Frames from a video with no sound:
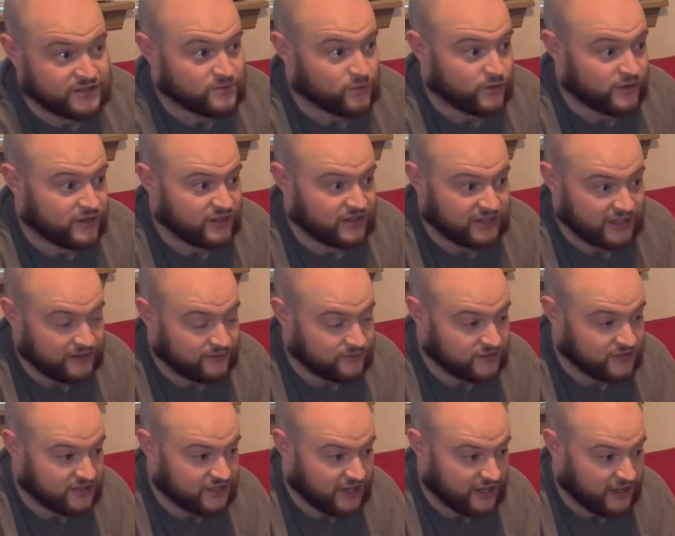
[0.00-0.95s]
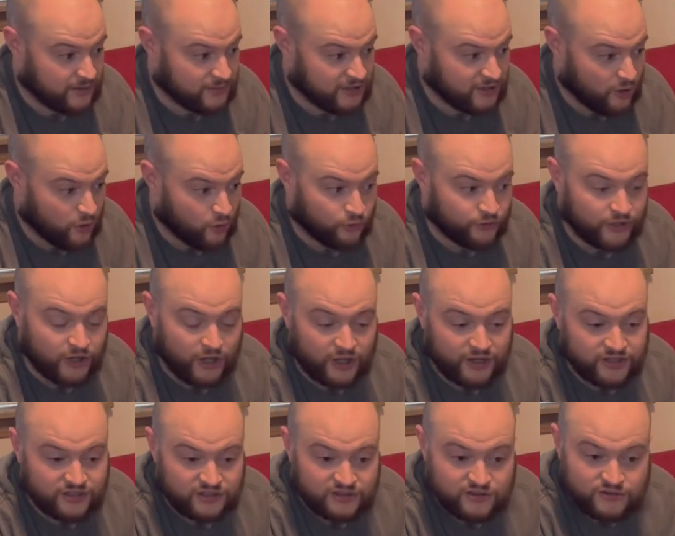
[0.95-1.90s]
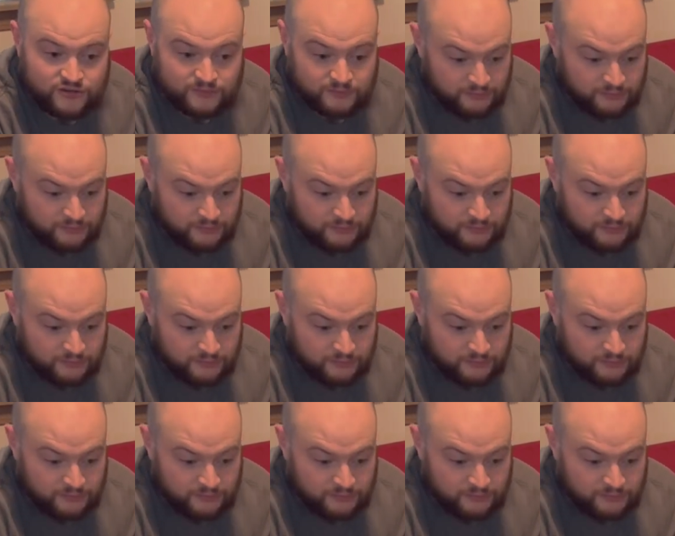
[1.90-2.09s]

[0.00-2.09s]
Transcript: one that they've just kind of been holding on to.